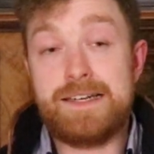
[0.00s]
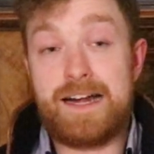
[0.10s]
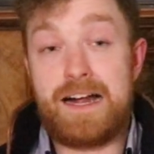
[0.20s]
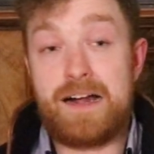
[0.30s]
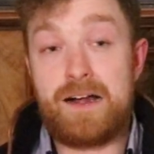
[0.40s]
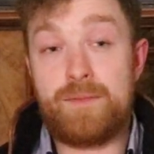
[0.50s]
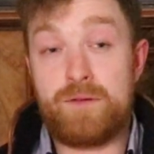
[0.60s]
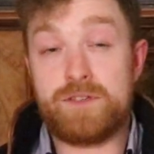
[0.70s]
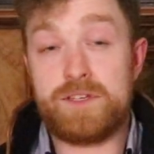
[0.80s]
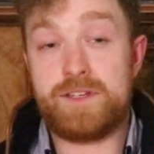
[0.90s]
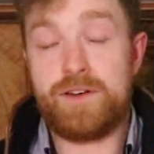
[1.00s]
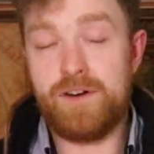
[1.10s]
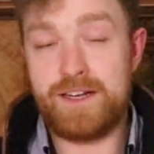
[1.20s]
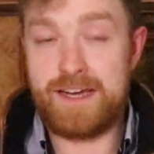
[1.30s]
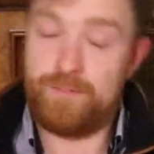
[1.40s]
It was in an
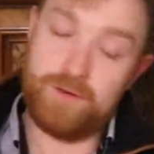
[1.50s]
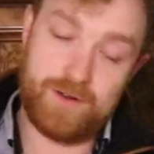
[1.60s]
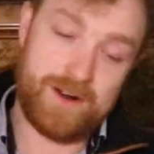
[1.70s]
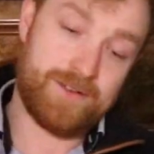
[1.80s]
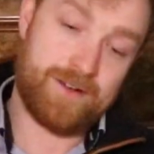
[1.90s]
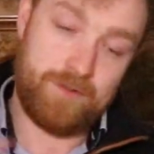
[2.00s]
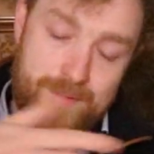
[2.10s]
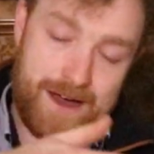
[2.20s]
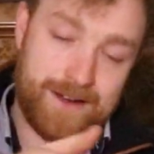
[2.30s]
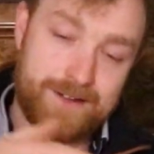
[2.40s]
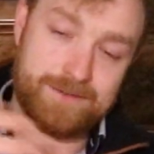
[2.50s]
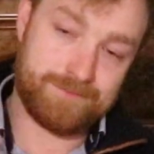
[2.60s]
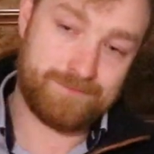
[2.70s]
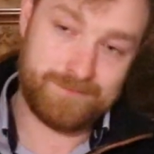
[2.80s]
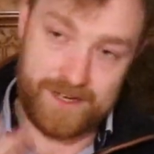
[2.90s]
oil depot, and I went around the back,
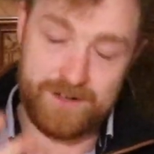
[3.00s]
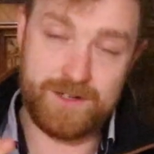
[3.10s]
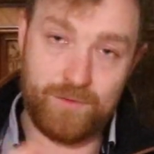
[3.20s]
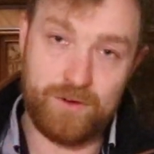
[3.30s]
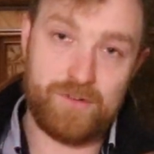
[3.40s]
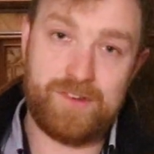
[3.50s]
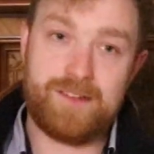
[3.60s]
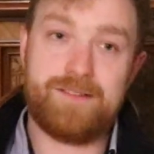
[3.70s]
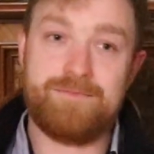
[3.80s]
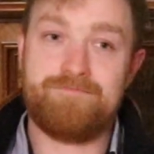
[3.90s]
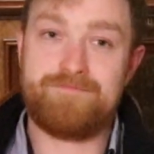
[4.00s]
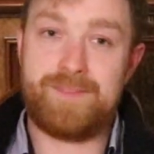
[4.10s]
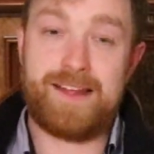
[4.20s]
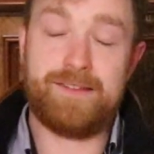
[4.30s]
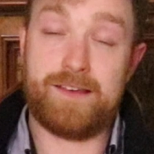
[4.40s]
and there she was
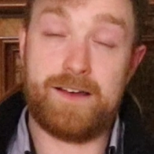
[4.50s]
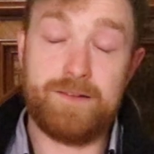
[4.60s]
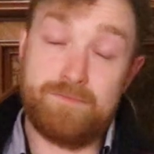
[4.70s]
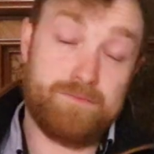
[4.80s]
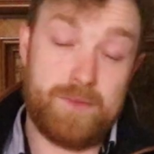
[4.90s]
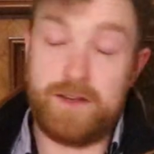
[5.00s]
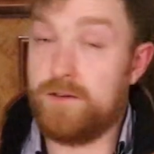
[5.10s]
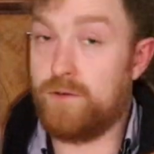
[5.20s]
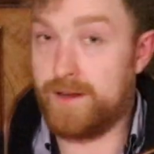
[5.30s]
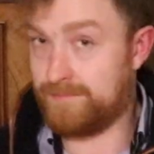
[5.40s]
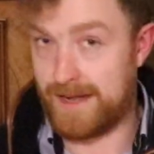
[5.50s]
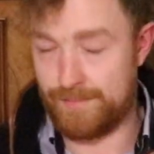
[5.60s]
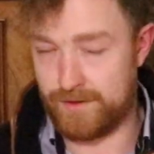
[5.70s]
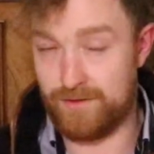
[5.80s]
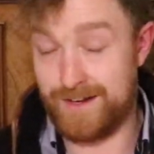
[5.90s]
inside, and me knowing
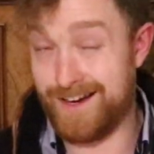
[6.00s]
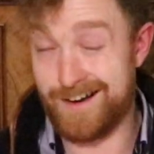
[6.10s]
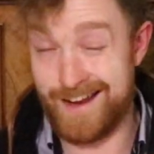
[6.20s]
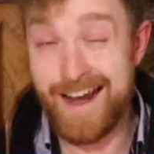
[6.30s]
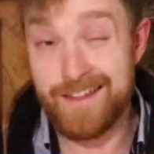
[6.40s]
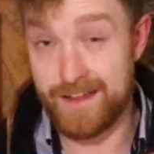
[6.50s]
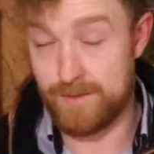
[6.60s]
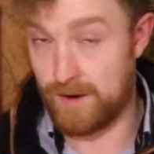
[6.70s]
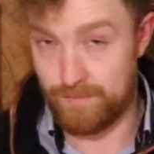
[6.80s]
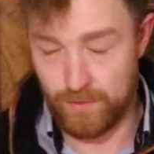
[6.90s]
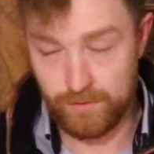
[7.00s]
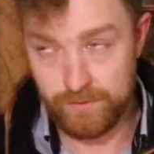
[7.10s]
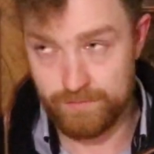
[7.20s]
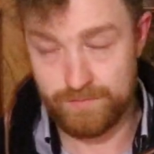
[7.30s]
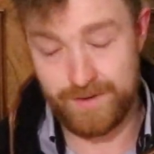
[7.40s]
absolutely hardly anything about
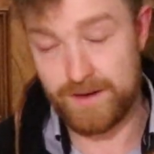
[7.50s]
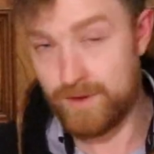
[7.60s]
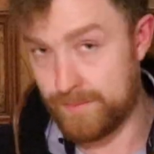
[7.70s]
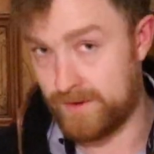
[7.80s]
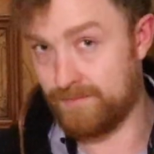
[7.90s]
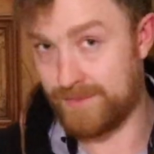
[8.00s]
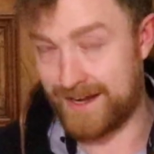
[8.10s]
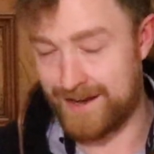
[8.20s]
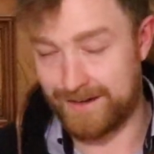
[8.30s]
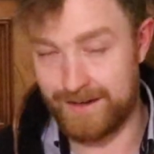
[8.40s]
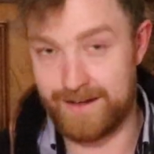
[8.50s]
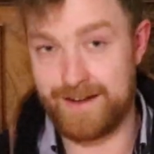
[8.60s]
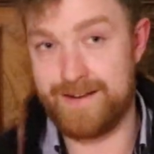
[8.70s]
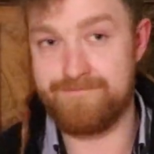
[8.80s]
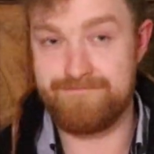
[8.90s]
boats, being a wee bit mechanically
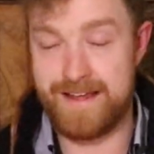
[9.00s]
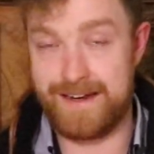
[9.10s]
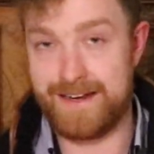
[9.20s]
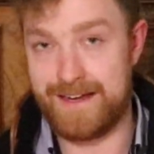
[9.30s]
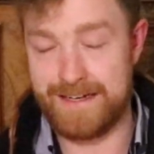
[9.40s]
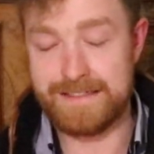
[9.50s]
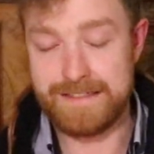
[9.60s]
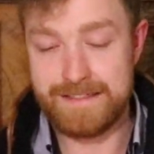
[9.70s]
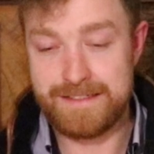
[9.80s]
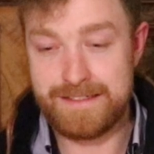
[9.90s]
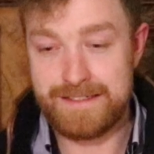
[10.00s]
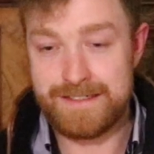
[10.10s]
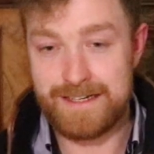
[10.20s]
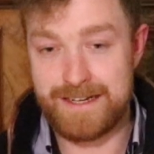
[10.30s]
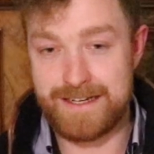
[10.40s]
inclined,
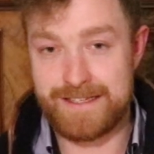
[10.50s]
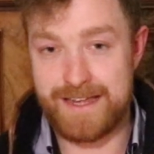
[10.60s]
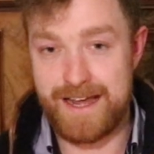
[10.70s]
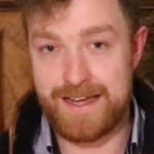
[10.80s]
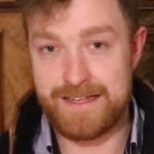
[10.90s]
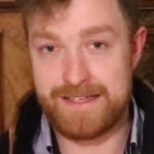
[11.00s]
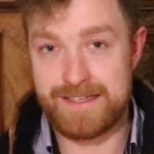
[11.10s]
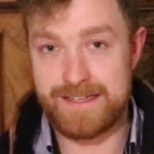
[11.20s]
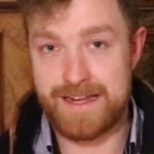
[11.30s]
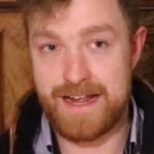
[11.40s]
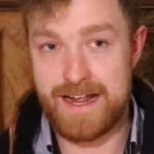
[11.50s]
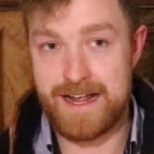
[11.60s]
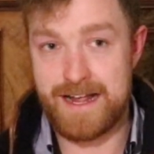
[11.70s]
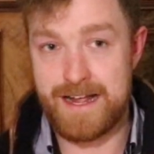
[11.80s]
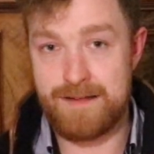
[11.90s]
I says,
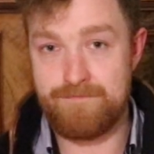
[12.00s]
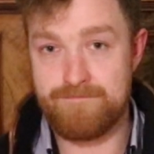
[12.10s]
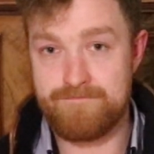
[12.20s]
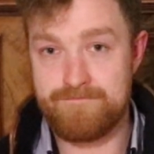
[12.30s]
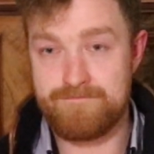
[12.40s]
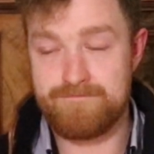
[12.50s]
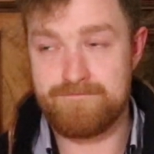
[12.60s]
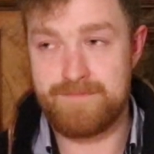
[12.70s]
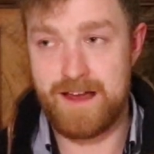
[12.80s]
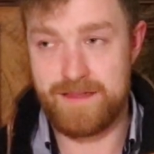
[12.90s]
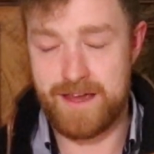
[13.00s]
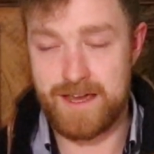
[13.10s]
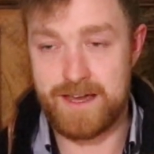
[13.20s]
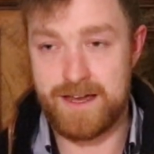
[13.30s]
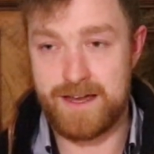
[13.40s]
I looked